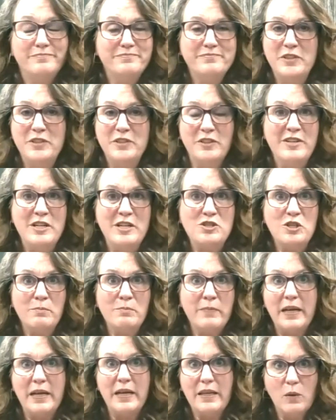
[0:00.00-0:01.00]
Your vision
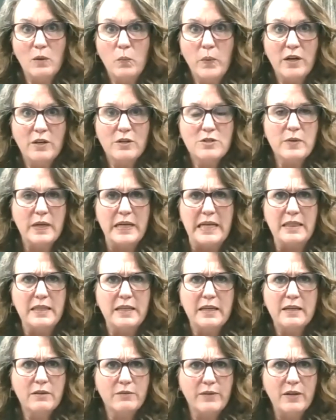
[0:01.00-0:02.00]
might get weird. So
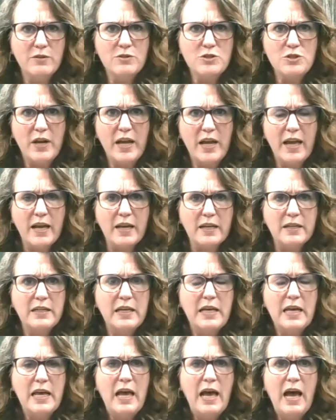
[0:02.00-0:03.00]
anything around your head,
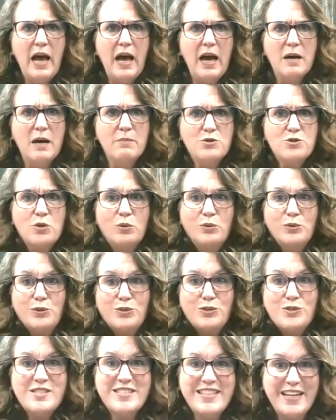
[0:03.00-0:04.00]

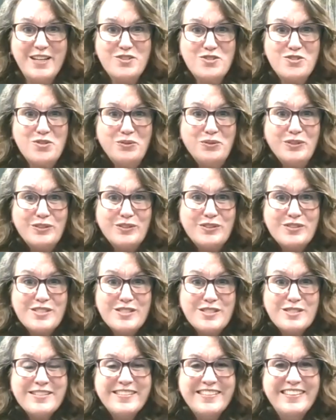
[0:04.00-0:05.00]
shoulders, tight
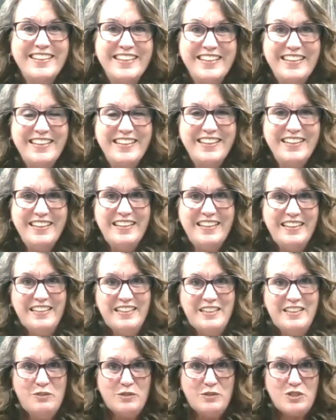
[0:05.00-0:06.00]
shoulders,
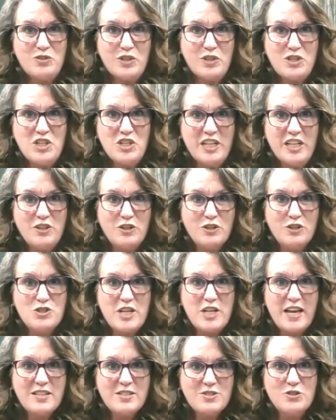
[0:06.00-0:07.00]
restriction in your
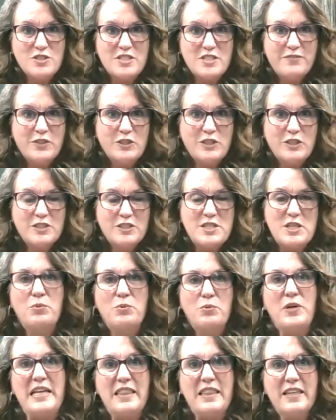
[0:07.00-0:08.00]
chest or difficulty
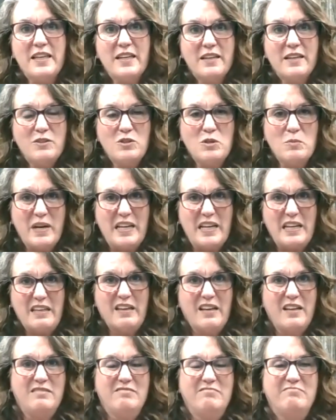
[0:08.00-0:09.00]
breathing. You might
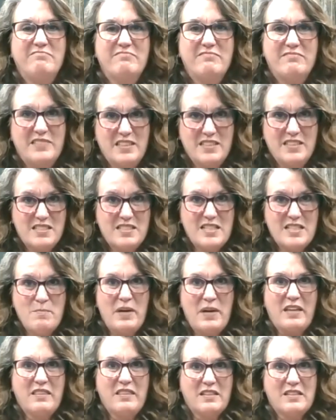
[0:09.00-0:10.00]
get a
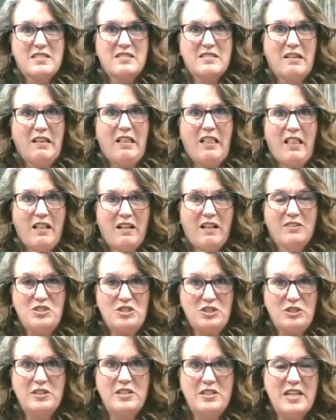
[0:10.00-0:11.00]
stomach that's all
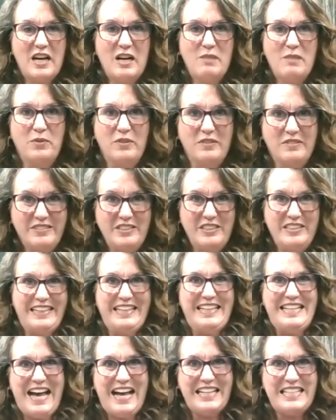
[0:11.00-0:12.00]
turned up, or you get
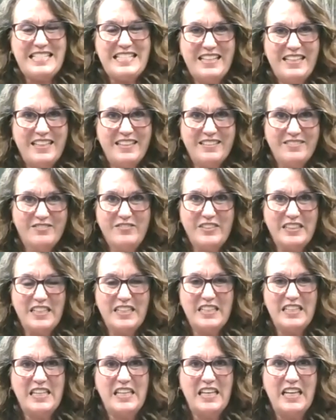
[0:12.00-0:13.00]
knots in it and feel
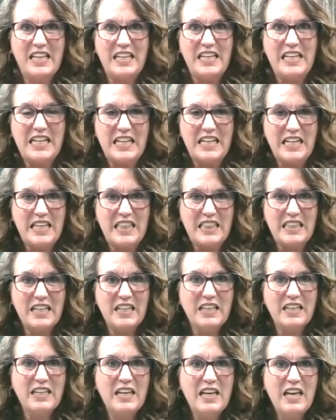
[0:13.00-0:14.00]
like you can't eat
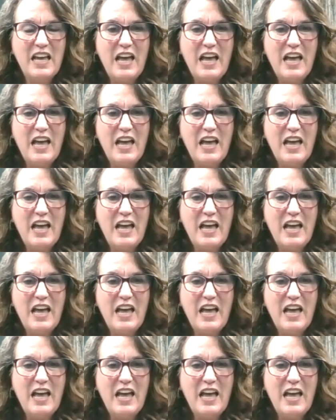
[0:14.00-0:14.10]
anything.